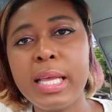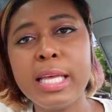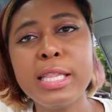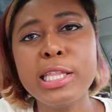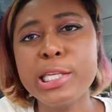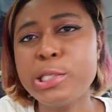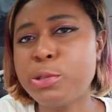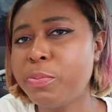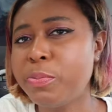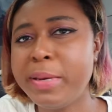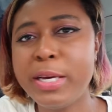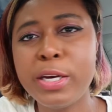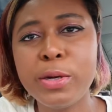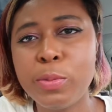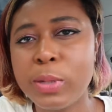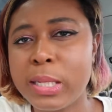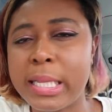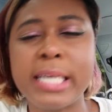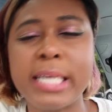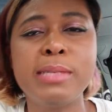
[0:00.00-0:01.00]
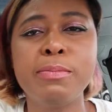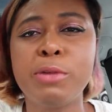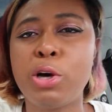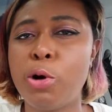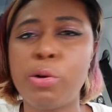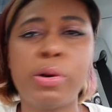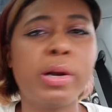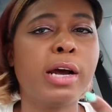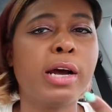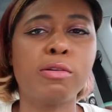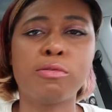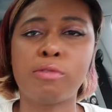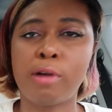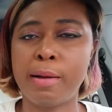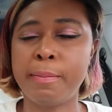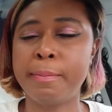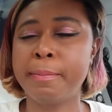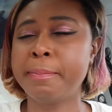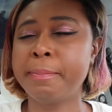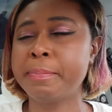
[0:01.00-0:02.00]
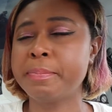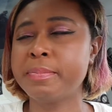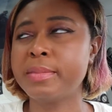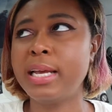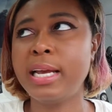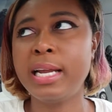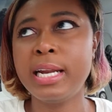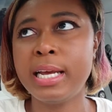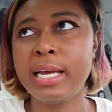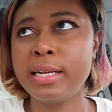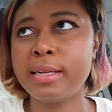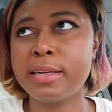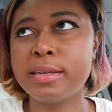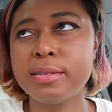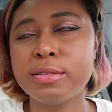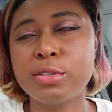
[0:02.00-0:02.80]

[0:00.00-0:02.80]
this would be good with like some coconut rum in it.